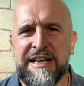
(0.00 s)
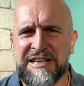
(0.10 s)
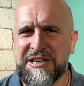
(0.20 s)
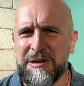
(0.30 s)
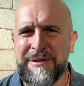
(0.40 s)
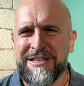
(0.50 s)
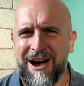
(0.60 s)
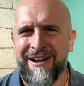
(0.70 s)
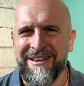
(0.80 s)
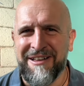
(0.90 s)
It's going to be
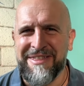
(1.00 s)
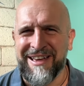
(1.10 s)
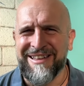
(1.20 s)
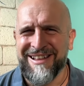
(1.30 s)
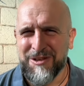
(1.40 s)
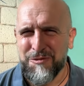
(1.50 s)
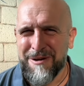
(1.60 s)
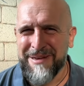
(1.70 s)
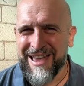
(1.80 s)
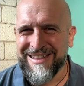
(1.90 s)
tight, I think. That's what
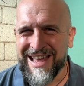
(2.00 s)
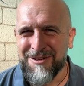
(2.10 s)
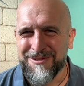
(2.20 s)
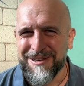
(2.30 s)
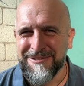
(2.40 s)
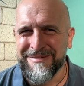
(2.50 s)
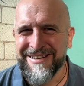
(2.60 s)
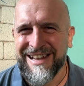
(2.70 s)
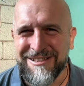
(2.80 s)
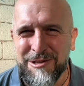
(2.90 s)
I'm getting down to.
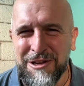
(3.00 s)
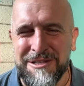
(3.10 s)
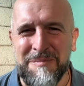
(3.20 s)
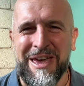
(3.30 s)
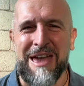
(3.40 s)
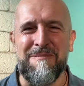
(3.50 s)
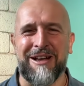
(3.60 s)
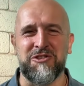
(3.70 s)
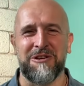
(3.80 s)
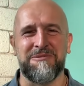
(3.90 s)
Let's look at some key
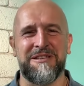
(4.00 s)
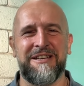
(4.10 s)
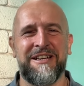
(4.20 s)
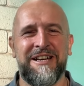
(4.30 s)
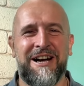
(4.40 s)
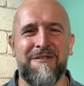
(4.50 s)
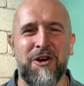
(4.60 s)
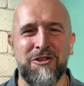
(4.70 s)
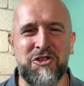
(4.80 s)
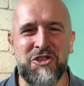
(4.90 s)
matchups. I've
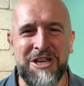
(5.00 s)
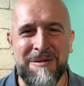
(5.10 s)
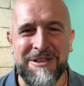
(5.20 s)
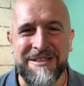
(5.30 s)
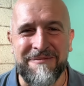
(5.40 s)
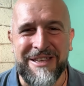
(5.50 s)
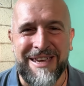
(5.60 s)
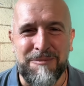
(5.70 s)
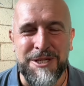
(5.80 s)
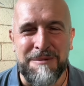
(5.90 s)
got Jamison
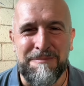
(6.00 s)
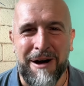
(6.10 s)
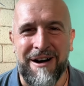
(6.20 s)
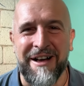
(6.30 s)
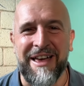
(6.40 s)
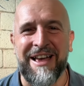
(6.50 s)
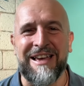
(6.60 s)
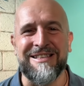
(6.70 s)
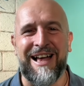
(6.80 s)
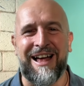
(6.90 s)
Gibson-Park
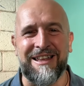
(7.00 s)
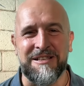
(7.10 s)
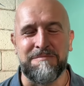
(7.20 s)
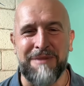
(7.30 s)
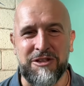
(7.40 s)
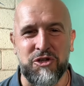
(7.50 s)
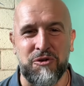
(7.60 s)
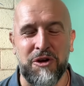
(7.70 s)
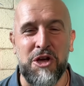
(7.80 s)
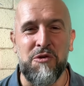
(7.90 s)
against Alex
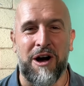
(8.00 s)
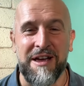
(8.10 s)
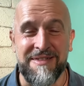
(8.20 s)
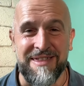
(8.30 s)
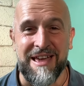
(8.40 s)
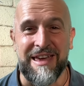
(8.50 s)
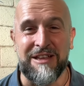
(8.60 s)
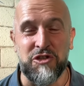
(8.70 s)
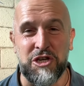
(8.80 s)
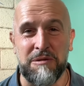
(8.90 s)
Mitchell, who I think
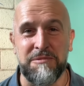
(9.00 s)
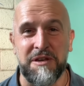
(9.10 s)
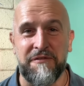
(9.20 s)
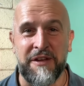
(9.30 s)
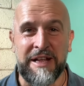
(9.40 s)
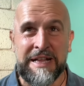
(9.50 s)
in terms of